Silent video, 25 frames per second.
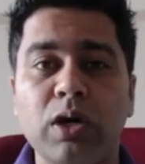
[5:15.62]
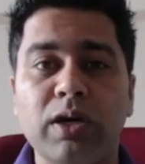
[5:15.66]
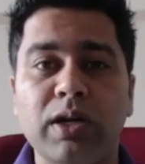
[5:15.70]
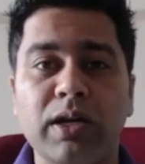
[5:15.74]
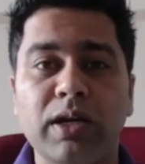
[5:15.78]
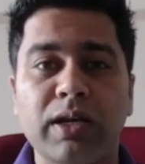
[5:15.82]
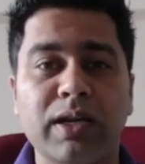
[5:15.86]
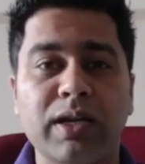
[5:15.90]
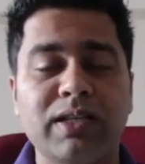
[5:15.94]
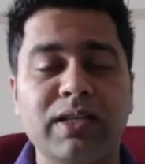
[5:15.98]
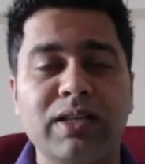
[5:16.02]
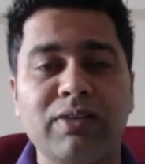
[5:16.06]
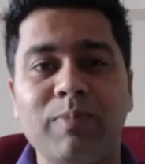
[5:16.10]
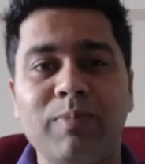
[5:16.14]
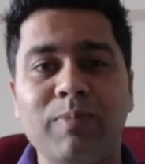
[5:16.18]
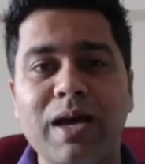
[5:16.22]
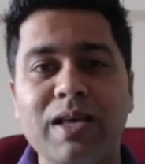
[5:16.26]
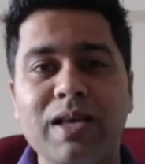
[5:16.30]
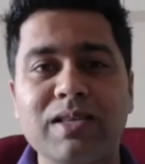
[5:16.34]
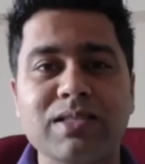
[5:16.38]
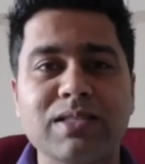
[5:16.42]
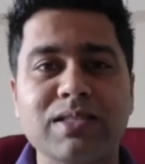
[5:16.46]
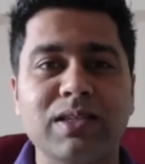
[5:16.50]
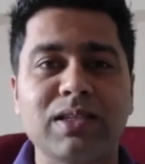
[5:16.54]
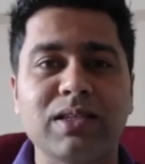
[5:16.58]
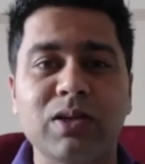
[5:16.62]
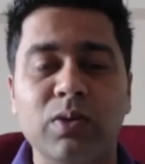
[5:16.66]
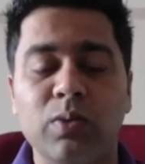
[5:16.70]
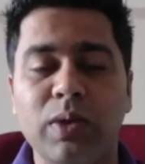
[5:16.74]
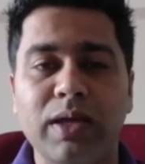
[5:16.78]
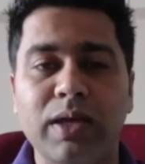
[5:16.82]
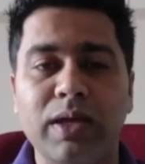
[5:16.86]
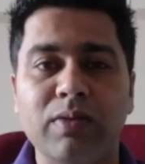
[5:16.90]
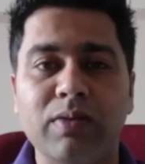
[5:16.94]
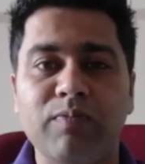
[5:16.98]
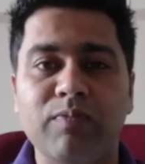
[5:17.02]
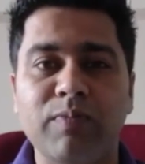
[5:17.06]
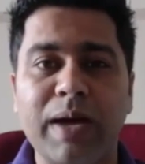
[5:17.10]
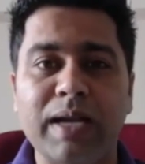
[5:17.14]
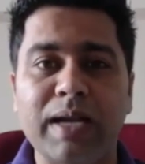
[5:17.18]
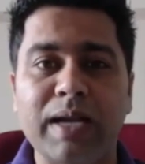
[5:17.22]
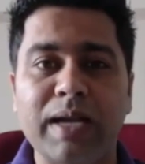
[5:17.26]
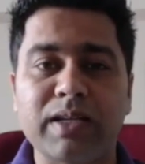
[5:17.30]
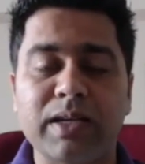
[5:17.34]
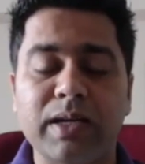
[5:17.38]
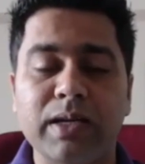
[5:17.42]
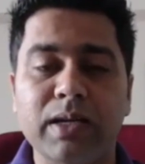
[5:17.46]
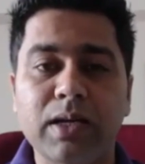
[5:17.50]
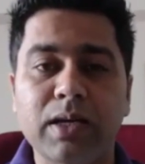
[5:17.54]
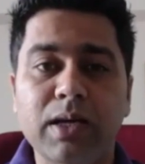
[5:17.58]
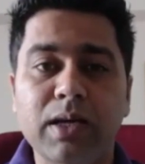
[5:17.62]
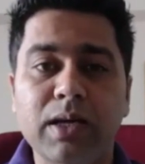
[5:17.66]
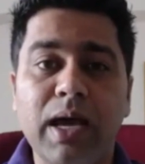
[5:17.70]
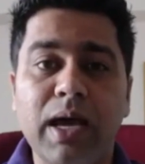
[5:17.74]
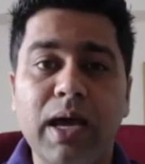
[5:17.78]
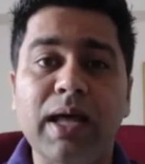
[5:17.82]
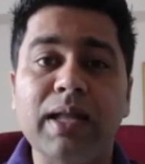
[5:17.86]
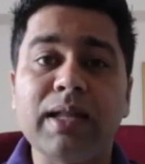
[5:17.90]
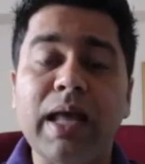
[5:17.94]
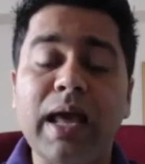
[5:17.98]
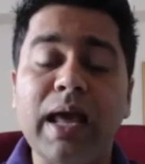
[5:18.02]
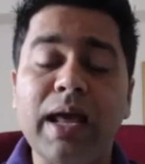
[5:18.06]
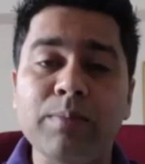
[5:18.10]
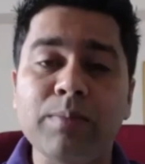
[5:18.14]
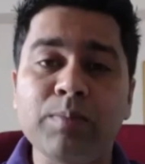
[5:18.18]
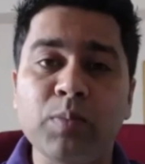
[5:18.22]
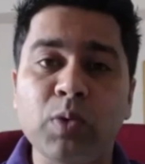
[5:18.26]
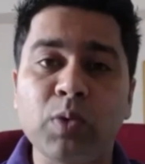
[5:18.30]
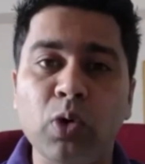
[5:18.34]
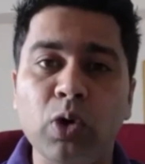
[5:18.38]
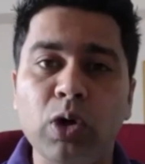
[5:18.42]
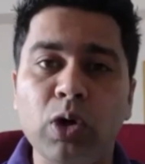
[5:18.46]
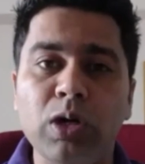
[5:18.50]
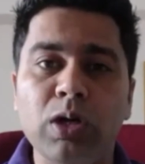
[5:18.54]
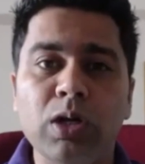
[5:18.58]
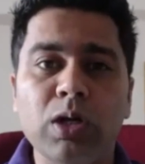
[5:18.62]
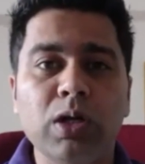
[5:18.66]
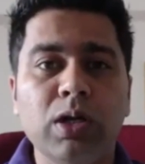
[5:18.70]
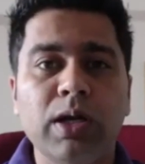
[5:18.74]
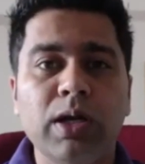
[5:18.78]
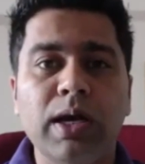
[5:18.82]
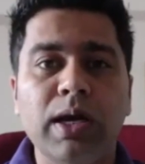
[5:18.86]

over cricket, they mastered the way they batted and, and bowled.